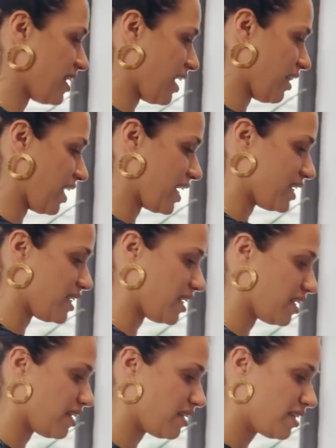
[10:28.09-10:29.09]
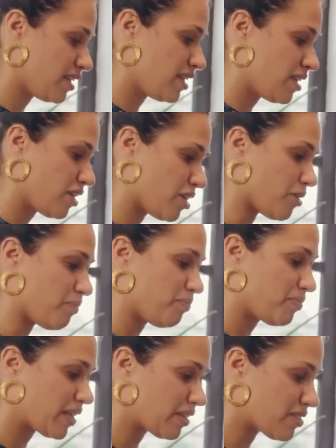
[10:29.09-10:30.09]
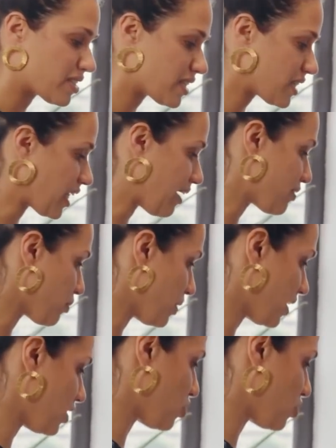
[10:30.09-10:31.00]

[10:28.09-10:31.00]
day, like it did, you know, give us its life so we could